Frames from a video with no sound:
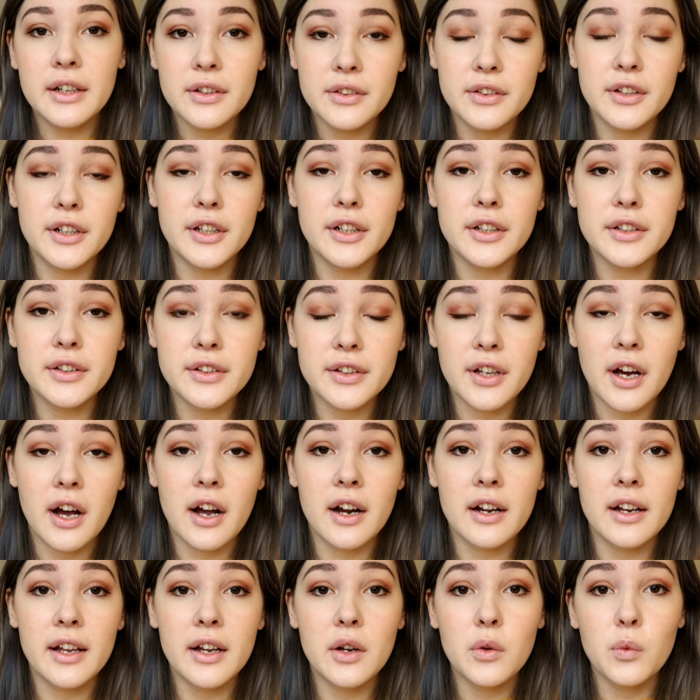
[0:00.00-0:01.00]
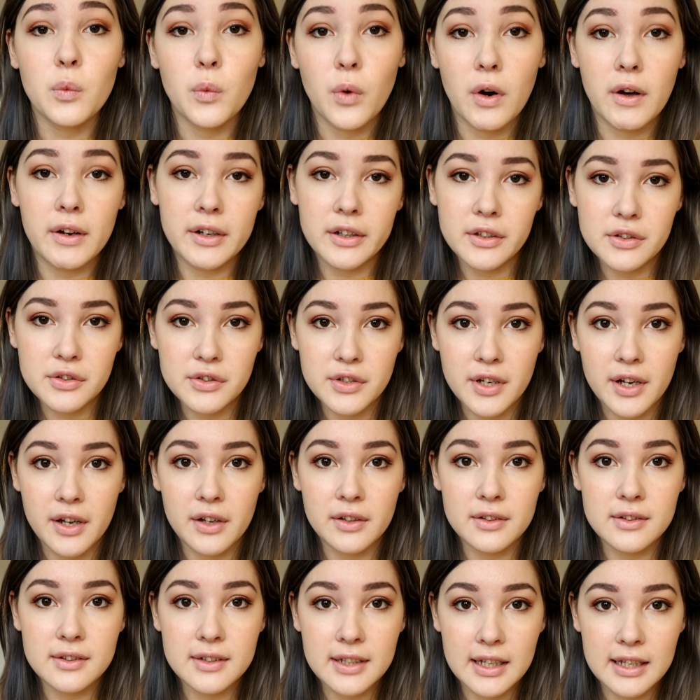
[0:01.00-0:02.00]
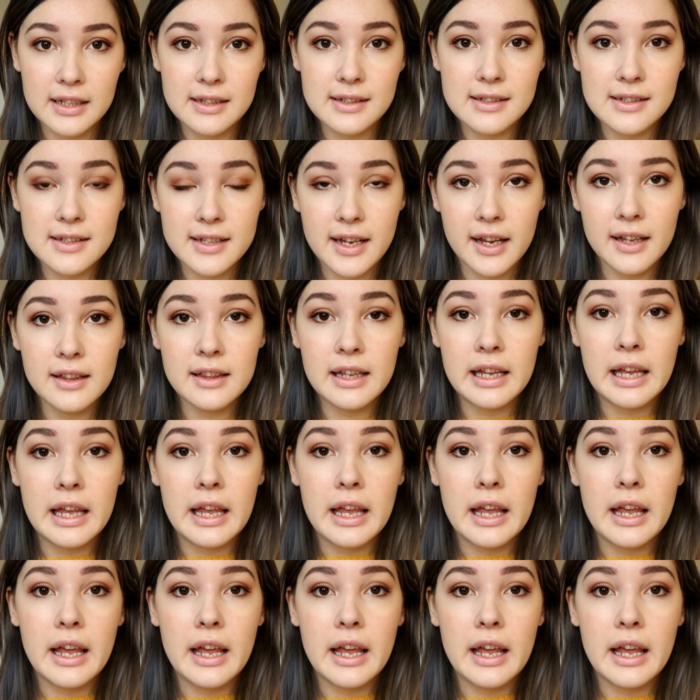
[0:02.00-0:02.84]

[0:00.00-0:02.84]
Dear Darling Water Gel Tint set,